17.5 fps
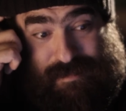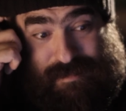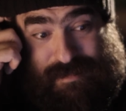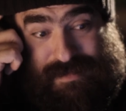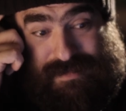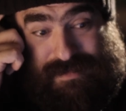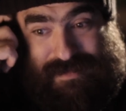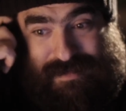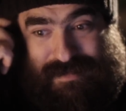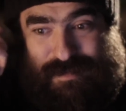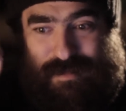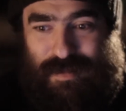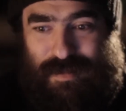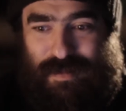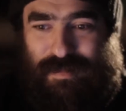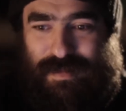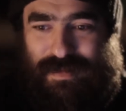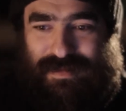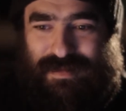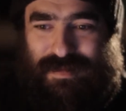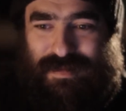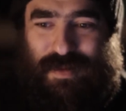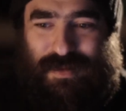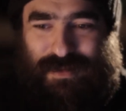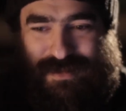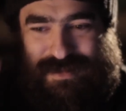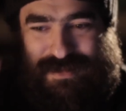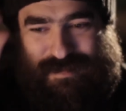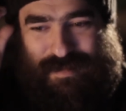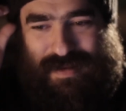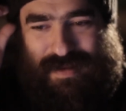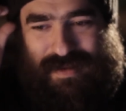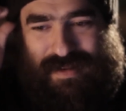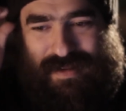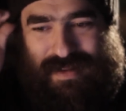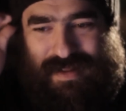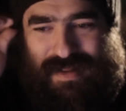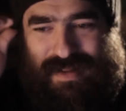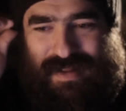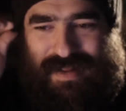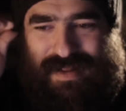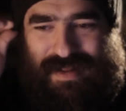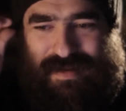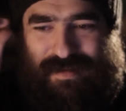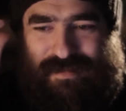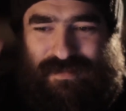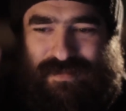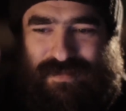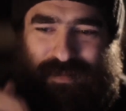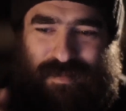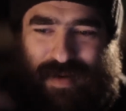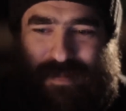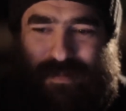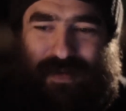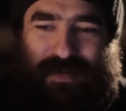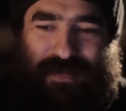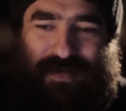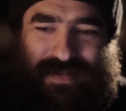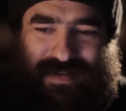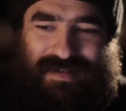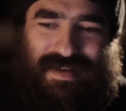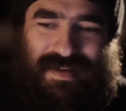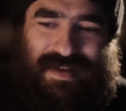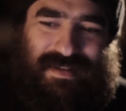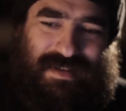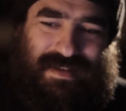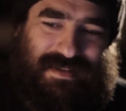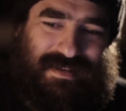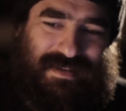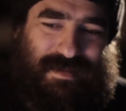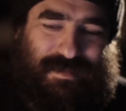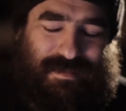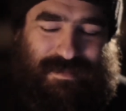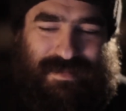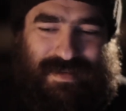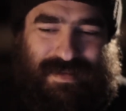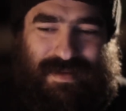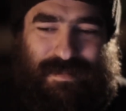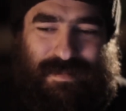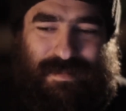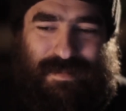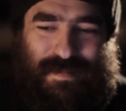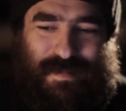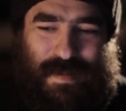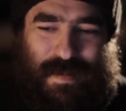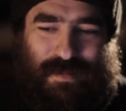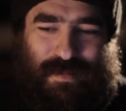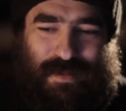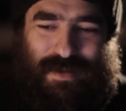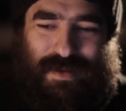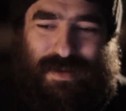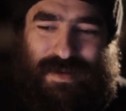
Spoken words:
build some watches. But from my privacy settings, I'm not.